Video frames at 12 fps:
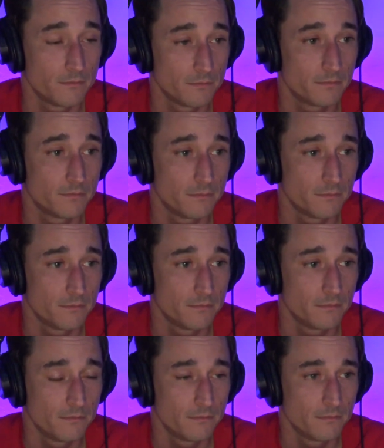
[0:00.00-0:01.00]

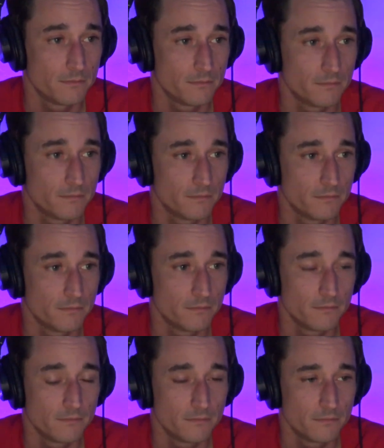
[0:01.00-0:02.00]

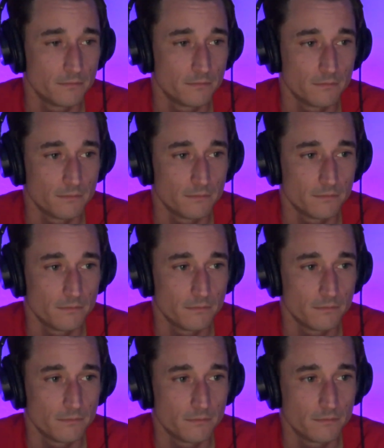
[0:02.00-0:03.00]

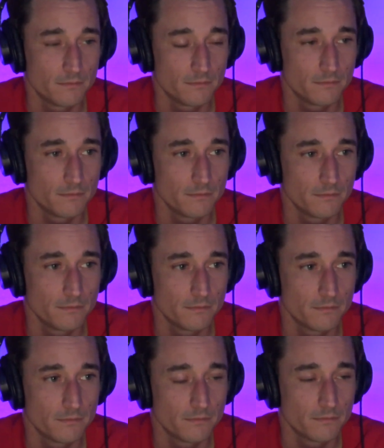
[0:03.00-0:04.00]

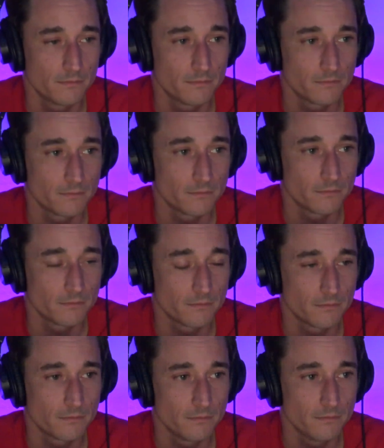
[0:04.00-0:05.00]

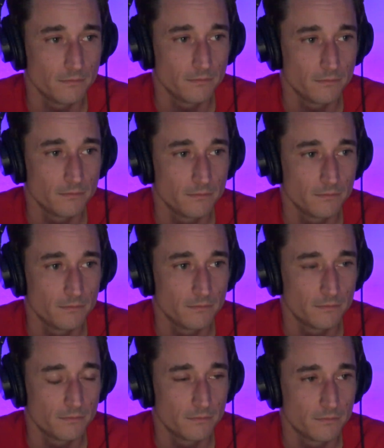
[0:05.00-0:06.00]

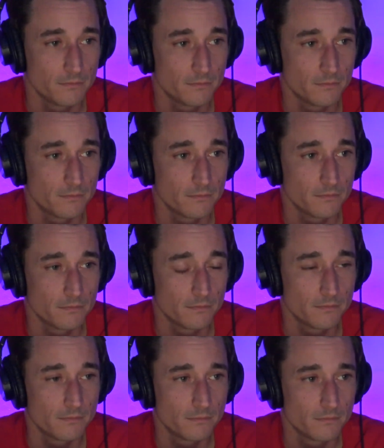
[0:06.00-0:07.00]

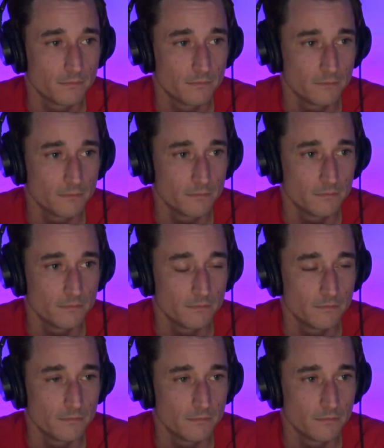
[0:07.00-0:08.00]
(silent)